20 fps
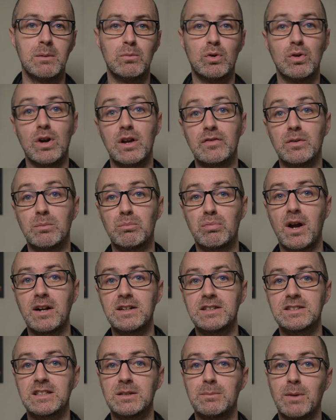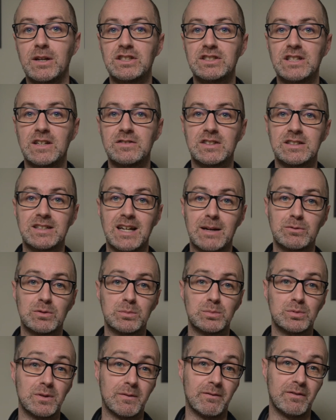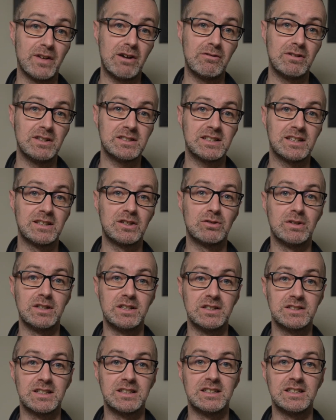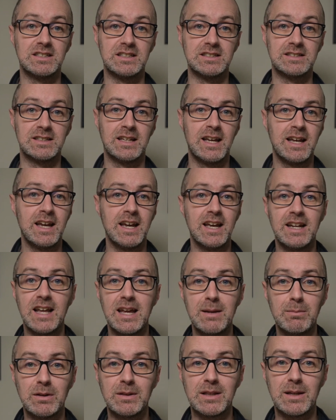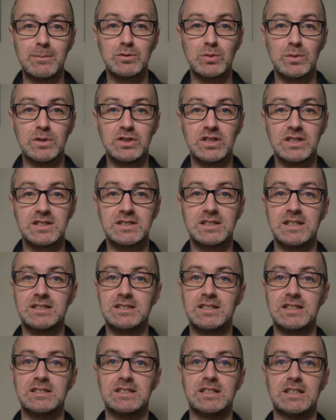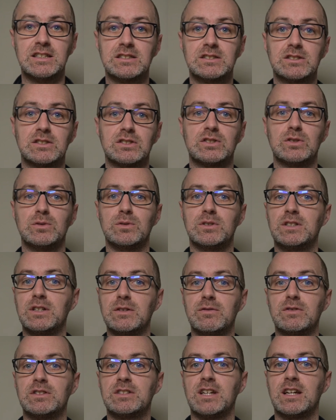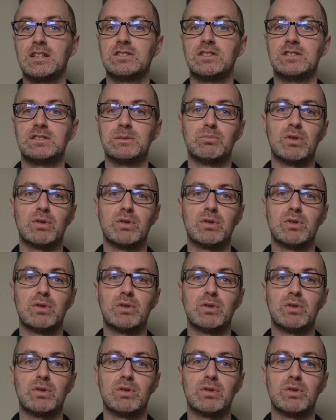Moreover, practice can make chefs adapt to the various ingredients and dishes, enabling them to adjust their techniques to suit different textures and